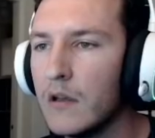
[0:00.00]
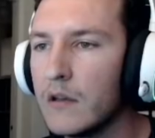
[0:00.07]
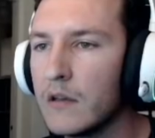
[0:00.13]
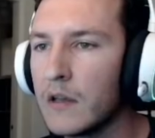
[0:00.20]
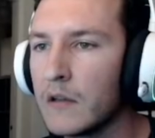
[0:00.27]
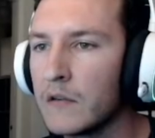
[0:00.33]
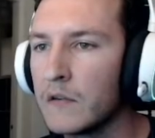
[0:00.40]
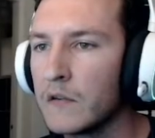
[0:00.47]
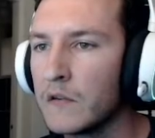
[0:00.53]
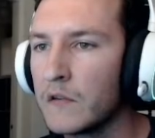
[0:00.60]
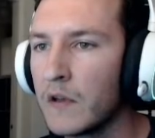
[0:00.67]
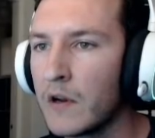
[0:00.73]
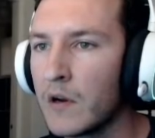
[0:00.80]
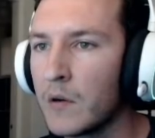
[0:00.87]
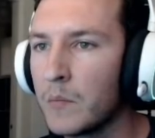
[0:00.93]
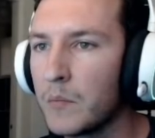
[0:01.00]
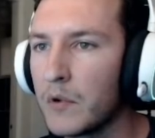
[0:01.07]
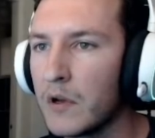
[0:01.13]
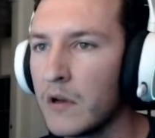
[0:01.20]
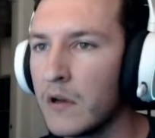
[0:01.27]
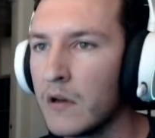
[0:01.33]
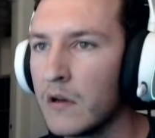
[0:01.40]
get the setup,
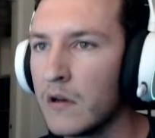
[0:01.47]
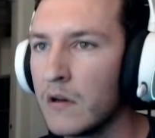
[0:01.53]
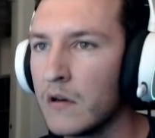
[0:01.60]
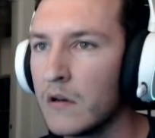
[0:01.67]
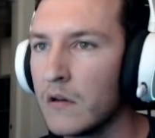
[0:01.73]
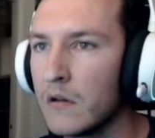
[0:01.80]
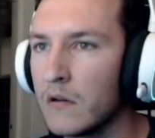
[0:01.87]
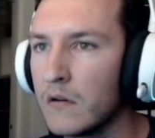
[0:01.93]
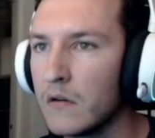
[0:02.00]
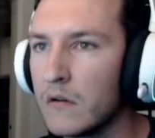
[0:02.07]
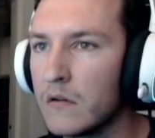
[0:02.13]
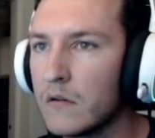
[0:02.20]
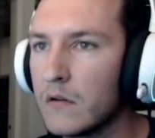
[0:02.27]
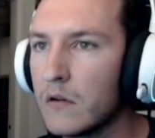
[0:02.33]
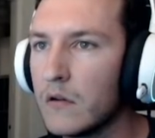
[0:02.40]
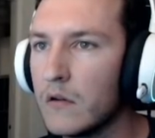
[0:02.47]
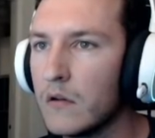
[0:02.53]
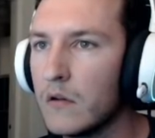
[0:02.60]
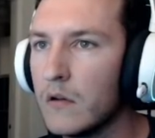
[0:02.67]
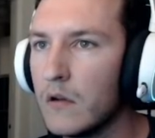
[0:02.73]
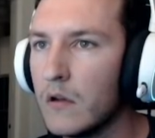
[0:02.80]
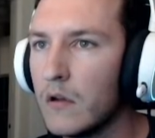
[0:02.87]
and
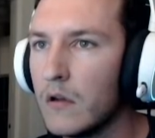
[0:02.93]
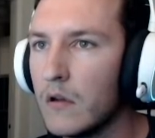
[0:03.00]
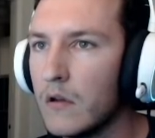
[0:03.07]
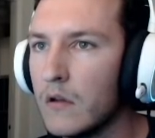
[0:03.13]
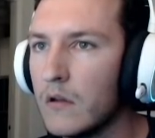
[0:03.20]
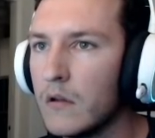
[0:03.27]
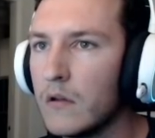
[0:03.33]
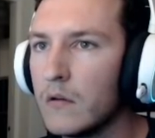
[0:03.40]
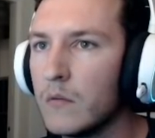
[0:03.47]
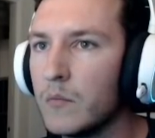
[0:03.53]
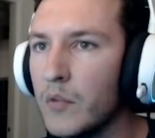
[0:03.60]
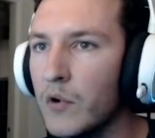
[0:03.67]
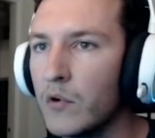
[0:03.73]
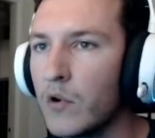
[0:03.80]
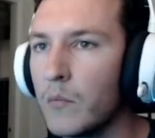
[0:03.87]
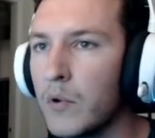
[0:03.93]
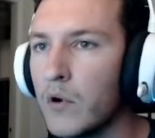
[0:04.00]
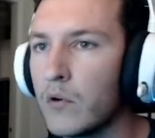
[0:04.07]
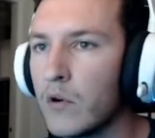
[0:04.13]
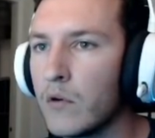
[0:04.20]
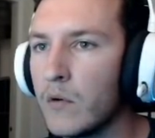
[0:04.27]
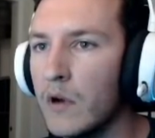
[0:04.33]

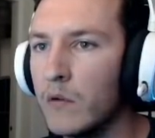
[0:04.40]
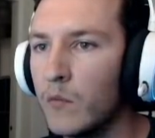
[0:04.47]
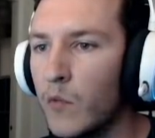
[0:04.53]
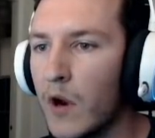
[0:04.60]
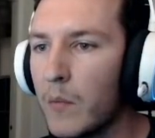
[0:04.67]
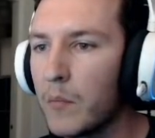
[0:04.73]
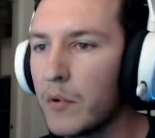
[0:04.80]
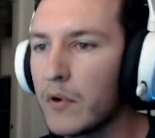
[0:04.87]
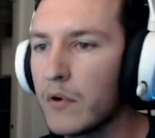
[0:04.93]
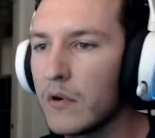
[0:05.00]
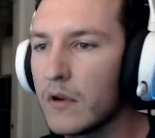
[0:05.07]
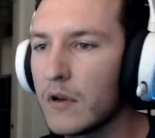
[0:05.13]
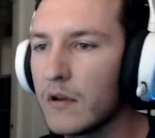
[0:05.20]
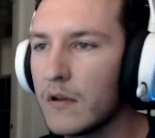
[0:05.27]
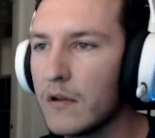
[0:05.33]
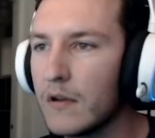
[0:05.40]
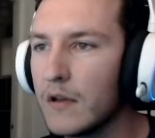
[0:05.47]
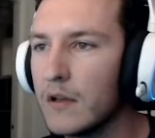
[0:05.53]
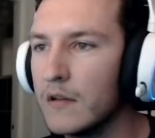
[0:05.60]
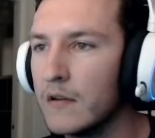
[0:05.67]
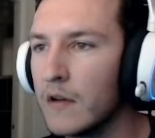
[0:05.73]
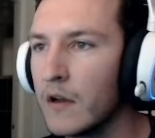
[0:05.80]
pogo and wrap.
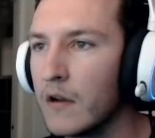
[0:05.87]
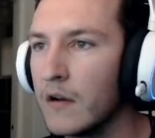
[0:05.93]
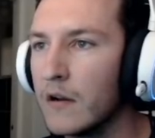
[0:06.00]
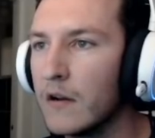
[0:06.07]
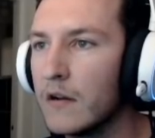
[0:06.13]
Done.